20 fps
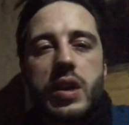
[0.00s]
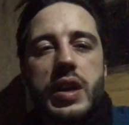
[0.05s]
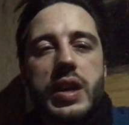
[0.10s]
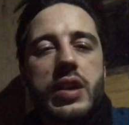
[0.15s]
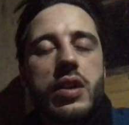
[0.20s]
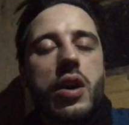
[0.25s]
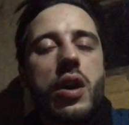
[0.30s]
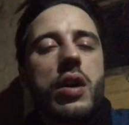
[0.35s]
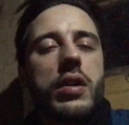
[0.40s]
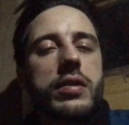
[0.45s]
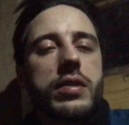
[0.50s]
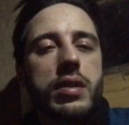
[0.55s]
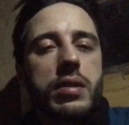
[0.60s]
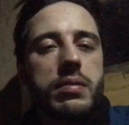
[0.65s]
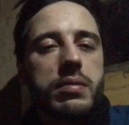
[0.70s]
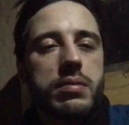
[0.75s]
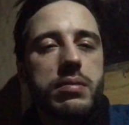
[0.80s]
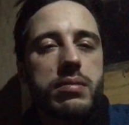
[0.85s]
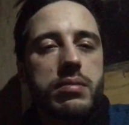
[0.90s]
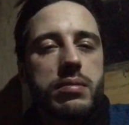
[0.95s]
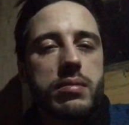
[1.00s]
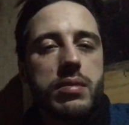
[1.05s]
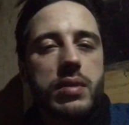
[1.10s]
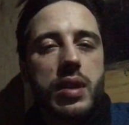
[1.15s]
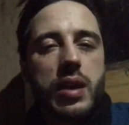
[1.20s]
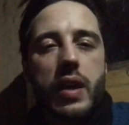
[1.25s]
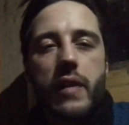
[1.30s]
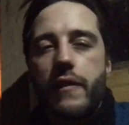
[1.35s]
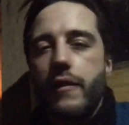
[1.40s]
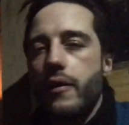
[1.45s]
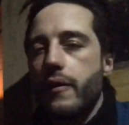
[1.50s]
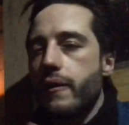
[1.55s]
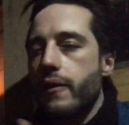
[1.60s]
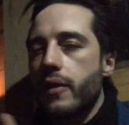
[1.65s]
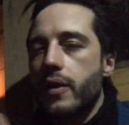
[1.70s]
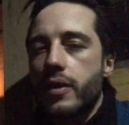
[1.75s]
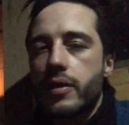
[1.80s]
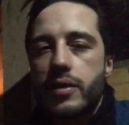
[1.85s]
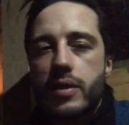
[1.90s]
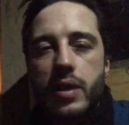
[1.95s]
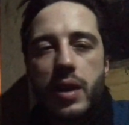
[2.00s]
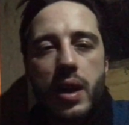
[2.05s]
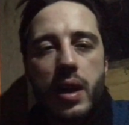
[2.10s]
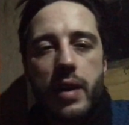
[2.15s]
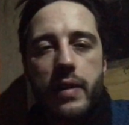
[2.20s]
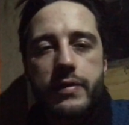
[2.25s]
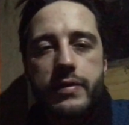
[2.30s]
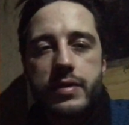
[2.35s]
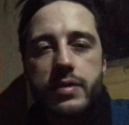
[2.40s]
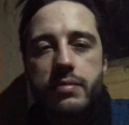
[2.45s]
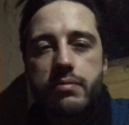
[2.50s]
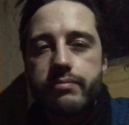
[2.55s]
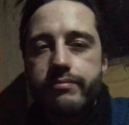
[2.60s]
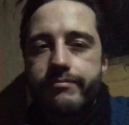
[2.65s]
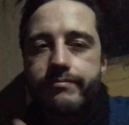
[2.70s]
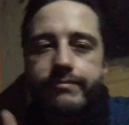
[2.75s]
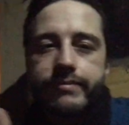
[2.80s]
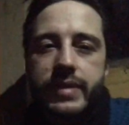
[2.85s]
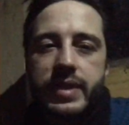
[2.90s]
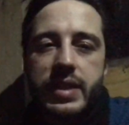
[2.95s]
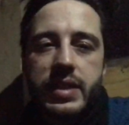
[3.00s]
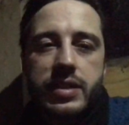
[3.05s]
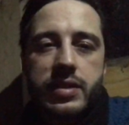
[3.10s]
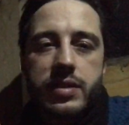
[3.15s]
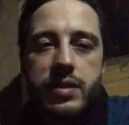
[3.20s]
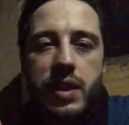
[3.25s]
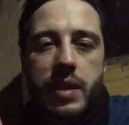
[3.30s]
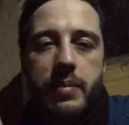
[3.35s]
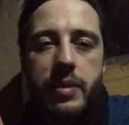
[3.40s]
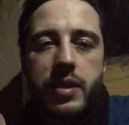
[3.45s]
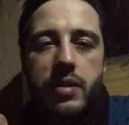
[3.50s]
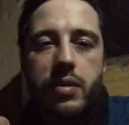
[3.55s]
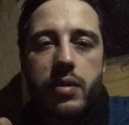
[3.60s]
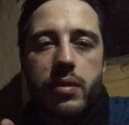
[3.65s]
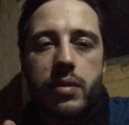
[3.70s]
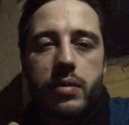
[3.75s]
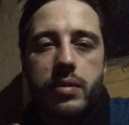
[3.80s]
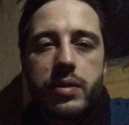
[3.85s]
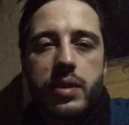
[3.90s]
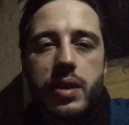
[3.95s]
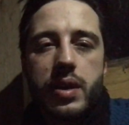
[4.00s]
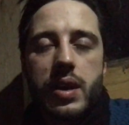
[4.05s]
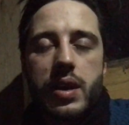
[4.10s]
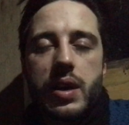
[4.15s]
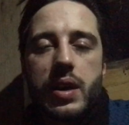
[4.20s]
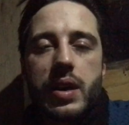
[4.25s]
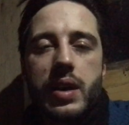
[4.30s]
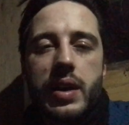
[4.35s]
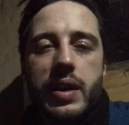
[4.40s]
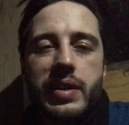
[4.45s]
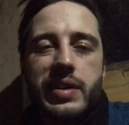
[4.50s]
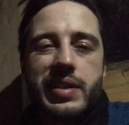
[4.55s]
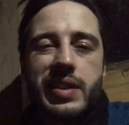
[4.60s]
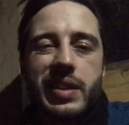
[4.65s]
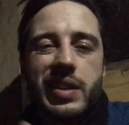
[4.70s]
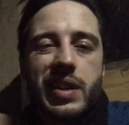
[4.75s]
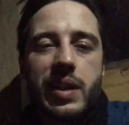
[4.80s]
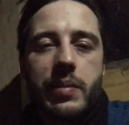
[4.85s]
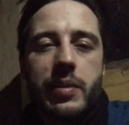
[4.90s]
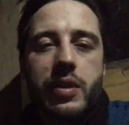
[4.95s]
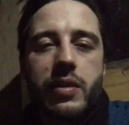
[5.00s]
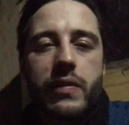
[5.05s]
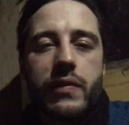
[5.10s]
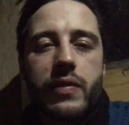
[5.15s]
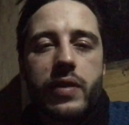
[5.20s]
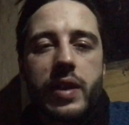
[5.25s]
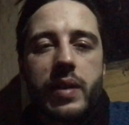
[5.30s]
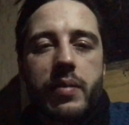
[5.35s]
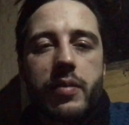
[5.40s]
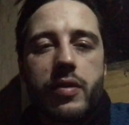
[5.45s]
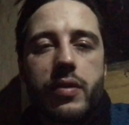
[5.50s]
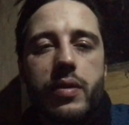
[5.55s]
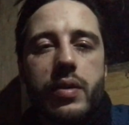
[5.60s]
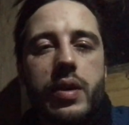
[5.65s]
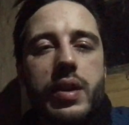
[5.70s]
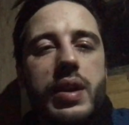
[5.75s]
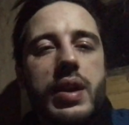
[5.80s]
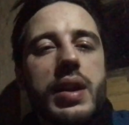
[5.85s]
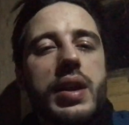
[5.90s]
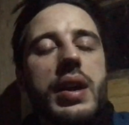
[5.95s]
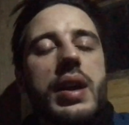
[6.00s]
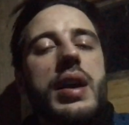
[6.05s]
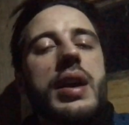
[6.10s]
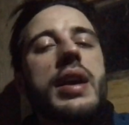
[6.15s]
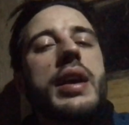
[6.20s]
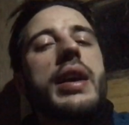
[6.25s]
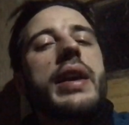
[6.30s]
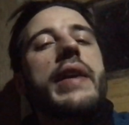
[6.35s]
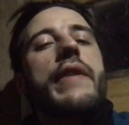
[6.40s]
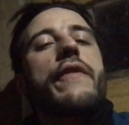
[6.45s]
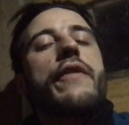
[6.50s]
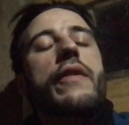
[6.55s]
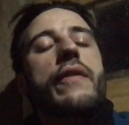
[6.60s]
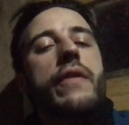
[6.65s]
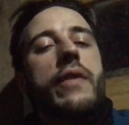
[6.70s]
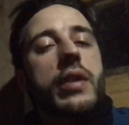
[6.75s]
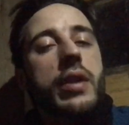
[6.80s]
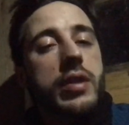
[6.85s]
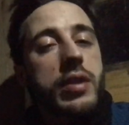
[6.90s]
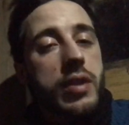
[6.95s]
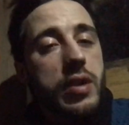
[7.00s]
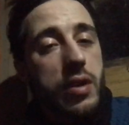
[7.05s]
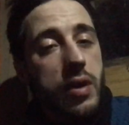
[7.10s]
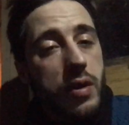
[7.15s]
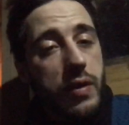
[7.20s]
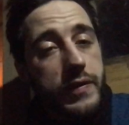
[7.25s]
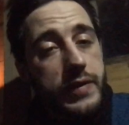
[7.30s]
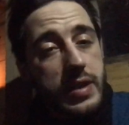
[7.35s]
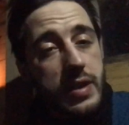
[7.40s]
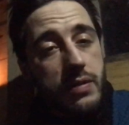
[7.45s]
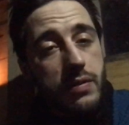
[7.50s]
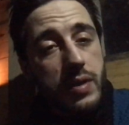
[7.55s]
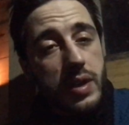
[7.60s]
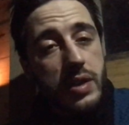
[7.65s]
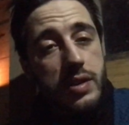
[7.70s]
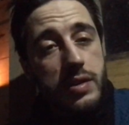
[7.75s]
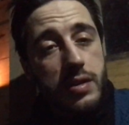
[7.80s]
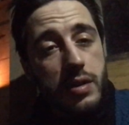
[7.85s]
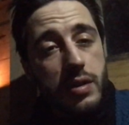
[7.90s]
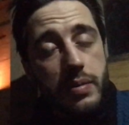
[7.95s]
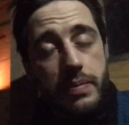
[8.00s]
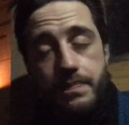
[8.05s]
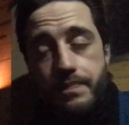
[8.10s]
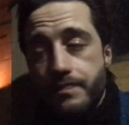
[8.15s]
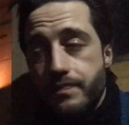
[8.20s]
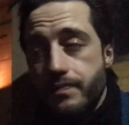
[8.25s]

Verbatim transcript: In autumn, if you forgot gloves, just gonna be cold and it's not gonna be comfortable. If you forgot gloves in winter,